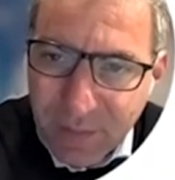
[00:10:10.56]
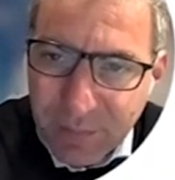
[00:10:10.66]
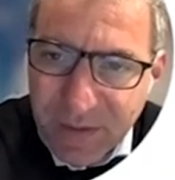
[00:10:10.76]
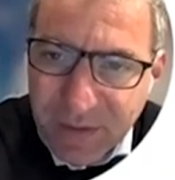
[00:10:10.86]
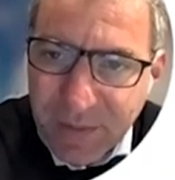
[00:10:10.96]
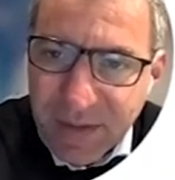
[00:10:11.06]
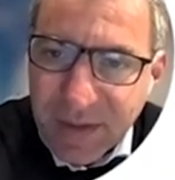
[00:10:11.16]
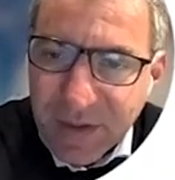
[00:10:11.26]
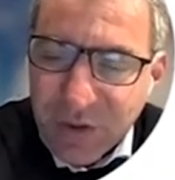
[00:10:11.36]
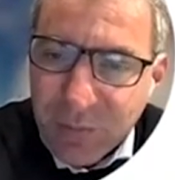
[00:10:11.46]

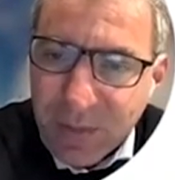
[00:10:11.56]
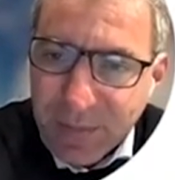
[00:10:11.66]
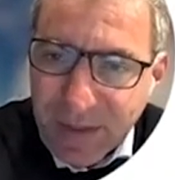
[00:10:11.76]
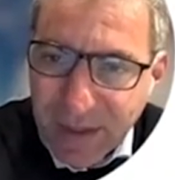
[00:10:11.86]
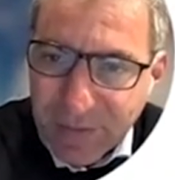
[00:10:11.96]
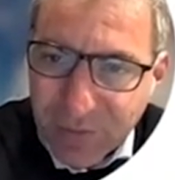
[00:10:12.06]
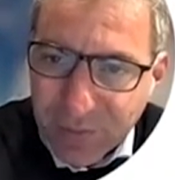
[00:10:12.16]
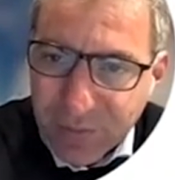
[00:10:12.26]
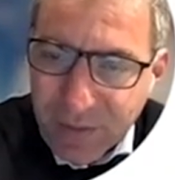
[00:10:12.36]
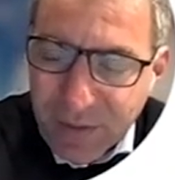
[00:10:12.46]
between human
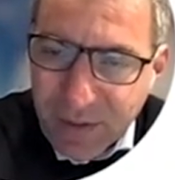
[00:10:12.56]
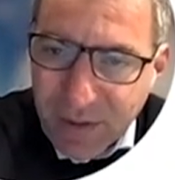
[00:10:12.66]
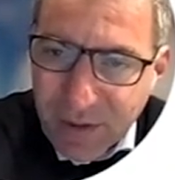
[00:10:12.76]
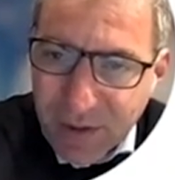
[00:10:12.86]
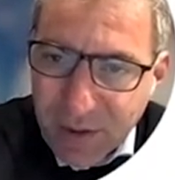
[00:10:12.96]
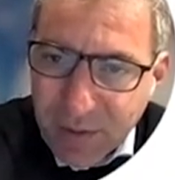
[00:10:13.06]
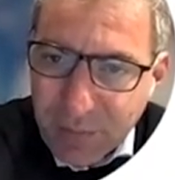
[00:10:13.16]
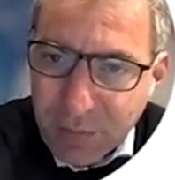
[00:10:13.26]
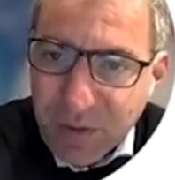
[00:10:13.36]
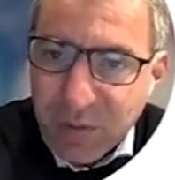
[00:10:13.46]
behavior,
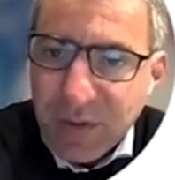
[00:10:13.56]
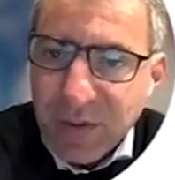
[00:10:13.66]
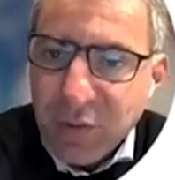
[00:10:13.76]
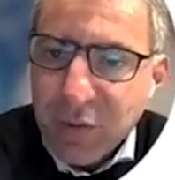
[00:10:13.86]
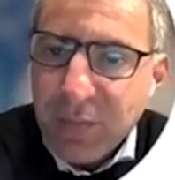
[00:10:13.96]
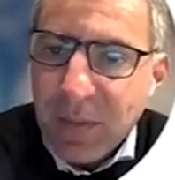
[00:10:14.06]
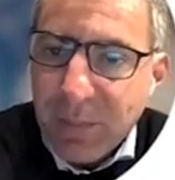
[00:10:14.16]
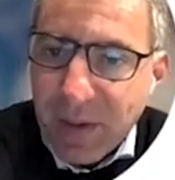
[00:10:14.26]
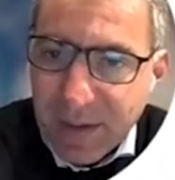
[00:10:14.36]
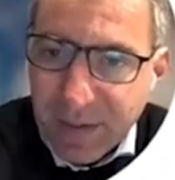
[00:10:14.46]
between
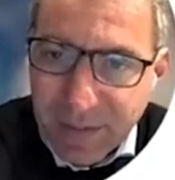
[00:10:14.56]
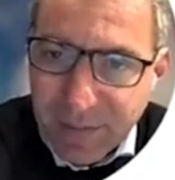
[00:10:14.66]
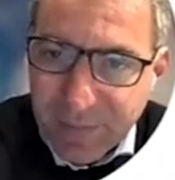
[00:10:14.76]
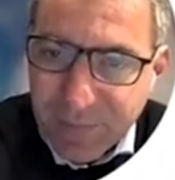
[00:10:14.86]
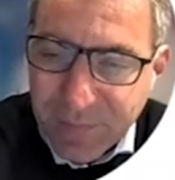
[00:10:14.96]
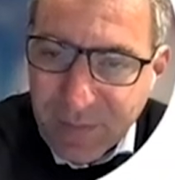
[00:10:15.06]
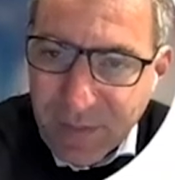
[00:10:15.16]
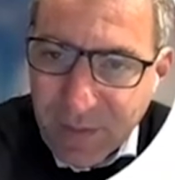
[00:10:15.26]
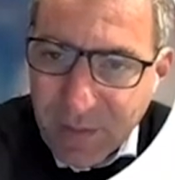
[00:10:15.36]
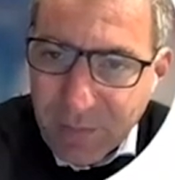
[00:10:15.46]
urban planning,
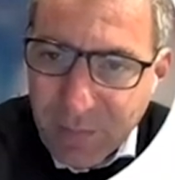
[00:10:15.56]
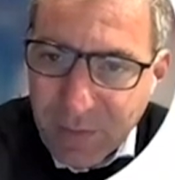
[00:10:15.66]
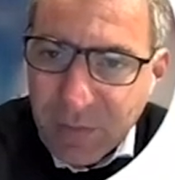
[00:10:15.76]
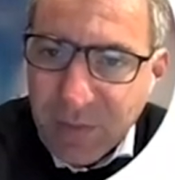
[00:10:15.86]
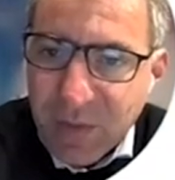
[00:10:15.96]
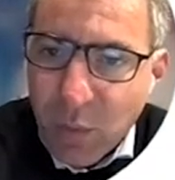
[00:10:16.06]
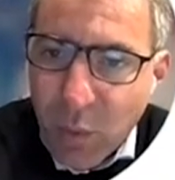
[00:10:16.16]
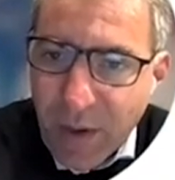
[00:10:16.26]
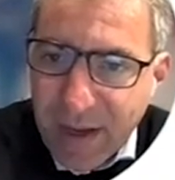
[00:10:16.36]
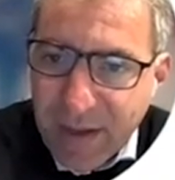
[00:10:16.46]
between the
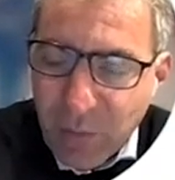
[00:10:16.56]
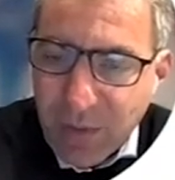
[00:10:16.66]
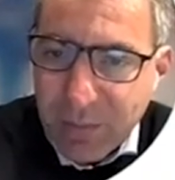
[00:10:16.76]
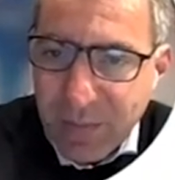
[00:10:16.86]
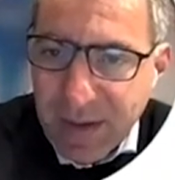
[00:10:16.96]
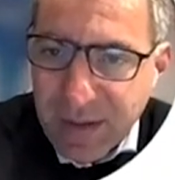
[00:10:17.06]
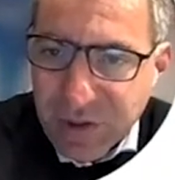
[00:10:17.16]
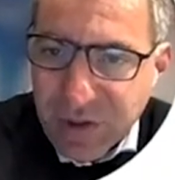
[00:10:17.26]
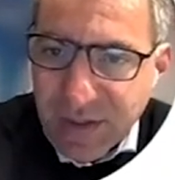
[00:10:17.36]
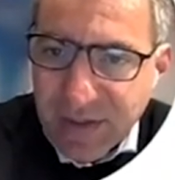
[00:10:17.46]
way we
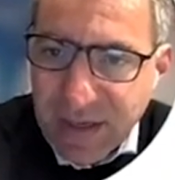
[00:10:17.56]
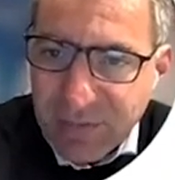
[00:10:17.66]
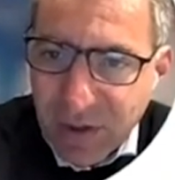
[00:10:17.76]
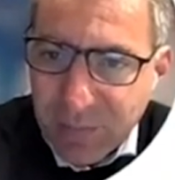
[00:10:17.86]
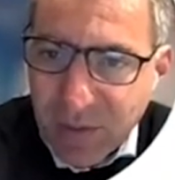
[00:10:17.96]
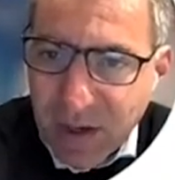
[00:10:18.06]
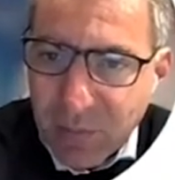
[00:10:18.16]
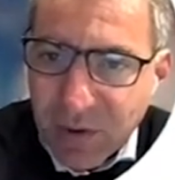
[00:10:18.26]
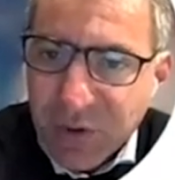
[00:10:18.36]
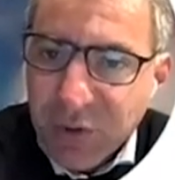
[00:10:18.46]
manage and develop
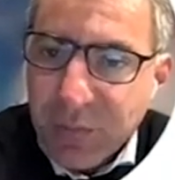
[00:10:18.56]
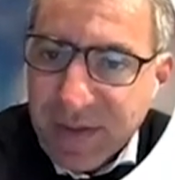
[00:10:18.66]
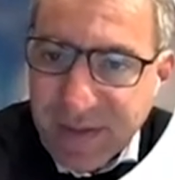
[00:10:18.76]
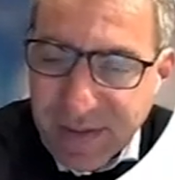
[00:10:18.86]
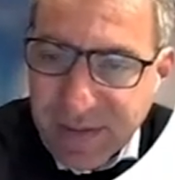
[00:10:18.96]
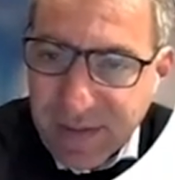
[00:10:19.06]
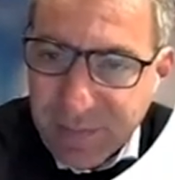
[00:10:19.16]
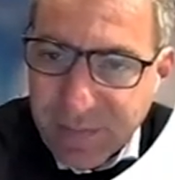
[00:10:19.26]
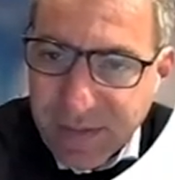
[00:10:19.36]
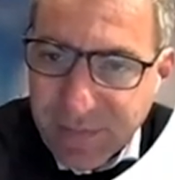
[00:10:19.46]
our urban
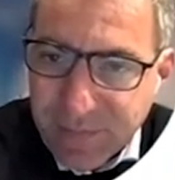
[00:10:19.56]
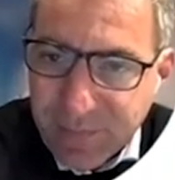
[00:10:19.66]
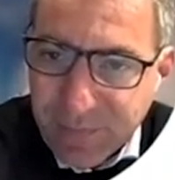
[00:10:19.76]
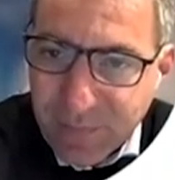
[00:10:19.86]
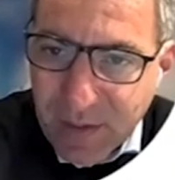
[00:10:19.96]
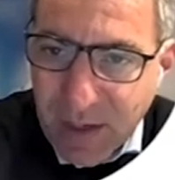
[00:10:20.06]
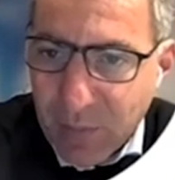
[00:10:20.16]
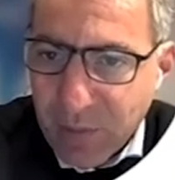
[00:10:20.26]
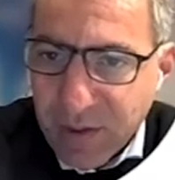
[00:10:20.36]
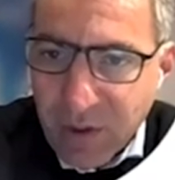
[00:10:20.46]
systems,
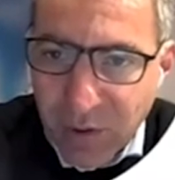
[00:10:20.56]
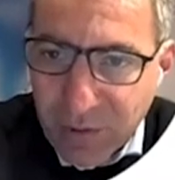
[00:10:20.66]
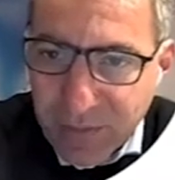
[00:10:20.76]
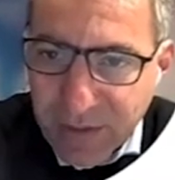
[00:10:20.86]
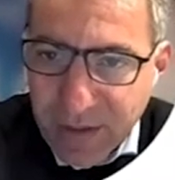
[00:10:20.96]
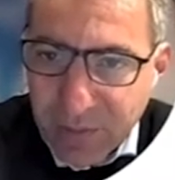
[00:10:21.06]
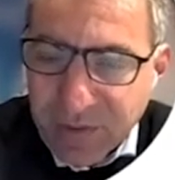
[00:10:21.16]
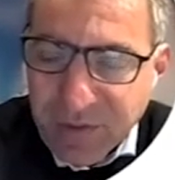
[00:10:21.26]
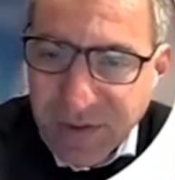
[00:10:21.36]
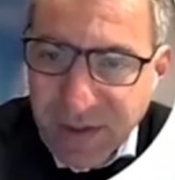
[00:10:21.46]
our economy and
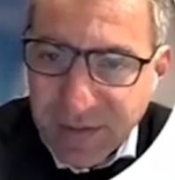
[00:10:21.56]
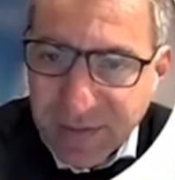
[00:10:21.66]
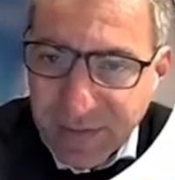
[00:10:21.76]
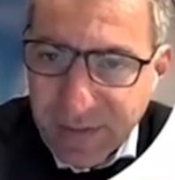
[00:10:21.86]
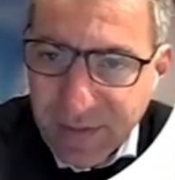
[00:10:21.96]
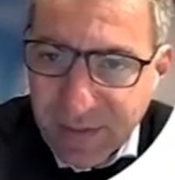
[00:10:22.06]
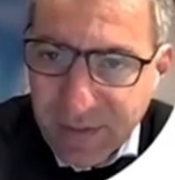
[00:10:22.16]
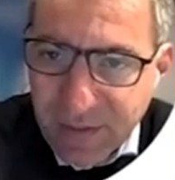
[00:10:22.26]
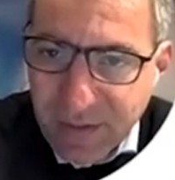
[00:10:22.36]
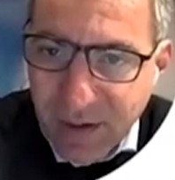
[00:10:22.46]
our society,
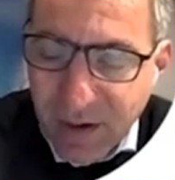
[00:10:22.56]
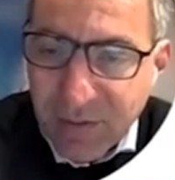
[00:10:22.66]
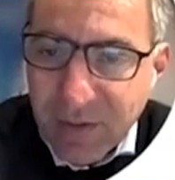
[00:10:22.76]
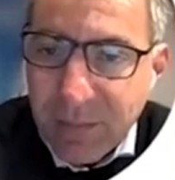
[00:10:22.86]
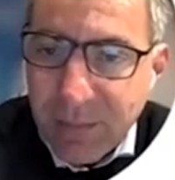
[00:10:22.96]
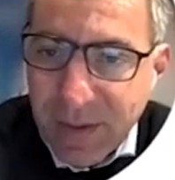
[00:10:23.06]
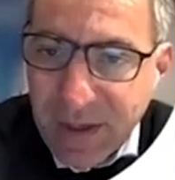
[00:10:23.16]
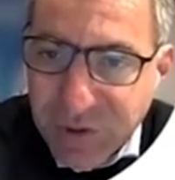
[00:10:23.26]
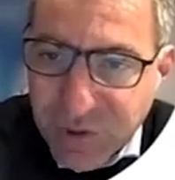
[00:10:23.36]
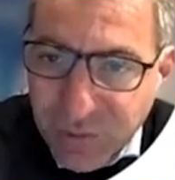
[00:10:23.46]
are a
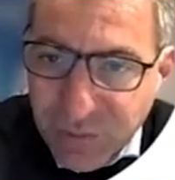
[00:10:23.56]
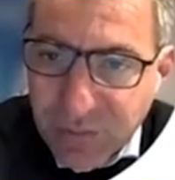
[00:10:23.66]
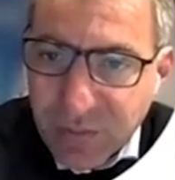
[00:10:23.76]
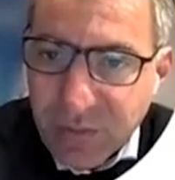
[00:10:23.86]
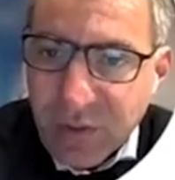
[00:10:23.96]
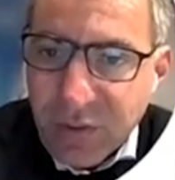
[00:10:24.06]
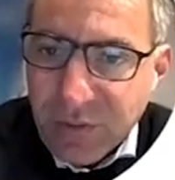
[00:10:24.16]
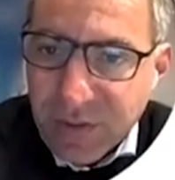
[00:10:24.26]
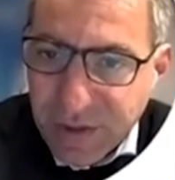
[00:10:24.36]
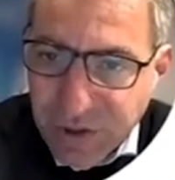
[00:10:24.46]
major
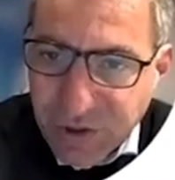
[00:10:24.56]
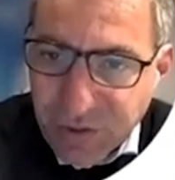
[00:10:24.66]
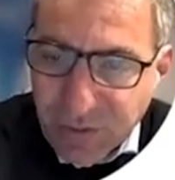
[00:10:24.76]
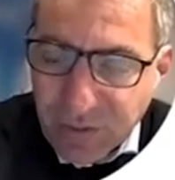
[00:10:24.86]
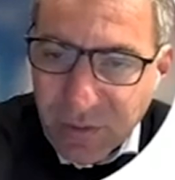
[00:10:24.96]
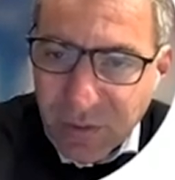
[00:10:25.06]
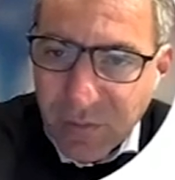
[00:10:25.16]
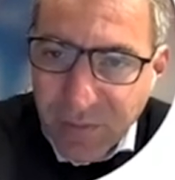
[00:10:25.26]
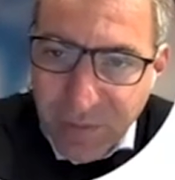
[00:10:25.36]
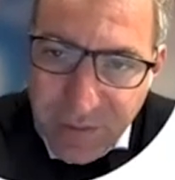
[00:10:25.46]
condition
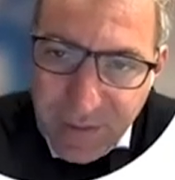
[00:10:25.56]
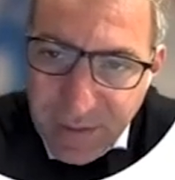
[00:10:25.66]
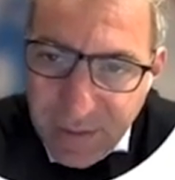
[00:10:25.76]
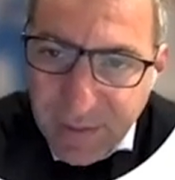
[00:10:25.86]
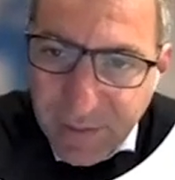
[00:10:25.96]
governing